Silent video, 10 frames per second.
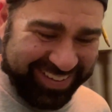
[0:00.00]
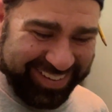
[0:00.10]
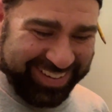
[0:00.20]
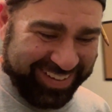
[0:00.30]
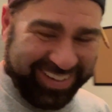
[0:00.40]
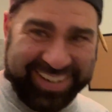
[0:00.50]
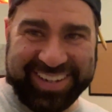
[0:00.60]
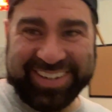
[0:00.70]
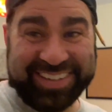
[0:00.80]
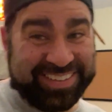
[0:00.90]

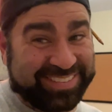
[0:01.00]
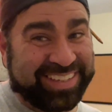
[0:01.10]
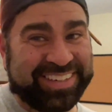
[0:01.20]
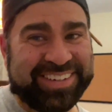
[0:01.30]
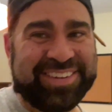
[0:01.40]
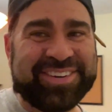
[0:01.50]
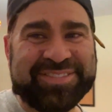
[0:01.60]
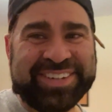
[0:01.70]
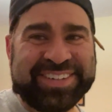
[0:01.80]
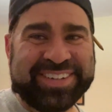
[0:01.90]
Oh, it's getting
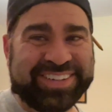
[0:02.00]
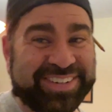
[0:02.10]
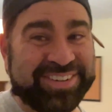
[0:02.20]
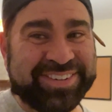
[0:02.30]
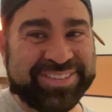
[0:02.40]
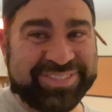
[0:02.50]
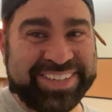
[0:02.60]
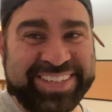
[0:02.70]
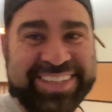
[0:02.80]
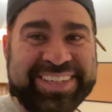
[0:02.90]

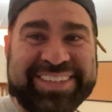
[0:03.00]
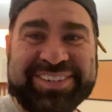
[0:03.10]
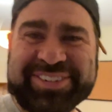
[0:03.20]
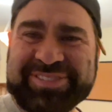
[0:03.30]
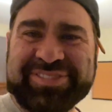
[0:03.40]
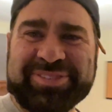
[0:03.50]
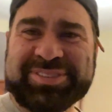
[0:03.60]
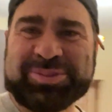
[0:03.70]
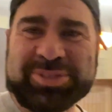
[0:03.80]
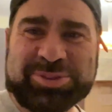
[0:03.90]
nervy.
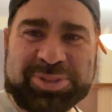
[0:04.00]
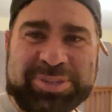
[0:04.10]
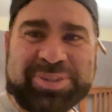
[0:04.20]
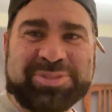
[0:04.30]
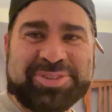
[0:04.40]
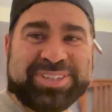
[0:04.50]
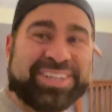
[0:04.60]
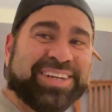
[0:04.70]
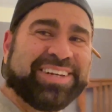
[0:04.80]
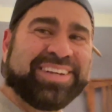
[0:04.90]
What's the word I'm looking for?
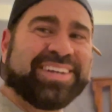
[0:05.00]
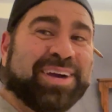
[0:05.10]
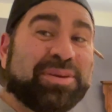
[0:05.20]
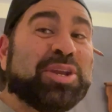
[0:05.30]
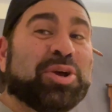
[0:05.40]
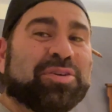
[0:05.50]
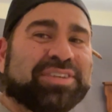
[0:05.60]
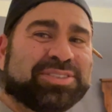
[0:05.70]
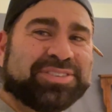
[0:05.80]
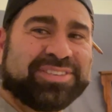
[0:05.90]
I'm getting
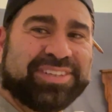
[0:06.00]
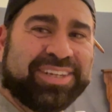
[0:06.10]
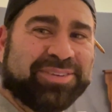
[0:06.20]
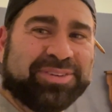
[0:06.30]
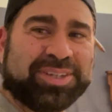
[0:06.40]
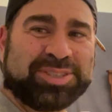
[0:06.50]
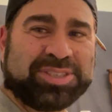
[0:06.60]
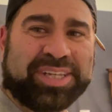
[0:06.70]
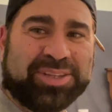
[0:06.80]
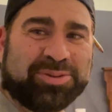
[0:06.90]
nervous. Yeah, we'll just
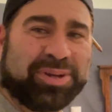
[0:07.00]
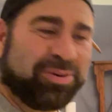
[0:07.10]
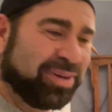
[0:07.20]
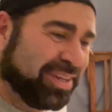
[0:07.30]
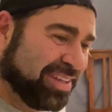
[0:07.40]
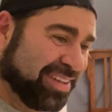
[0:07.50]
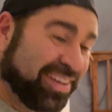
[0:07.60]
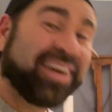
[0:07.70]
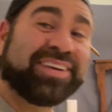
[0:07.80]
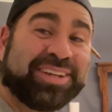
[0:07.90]
say it the right way.
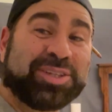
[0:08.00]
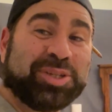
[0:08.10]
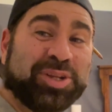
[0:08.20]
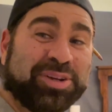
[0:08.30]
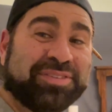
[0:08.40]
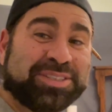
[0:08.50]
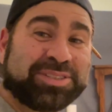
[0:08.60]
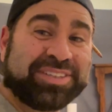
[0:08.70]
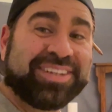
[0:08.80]
I'm getting a little nervous.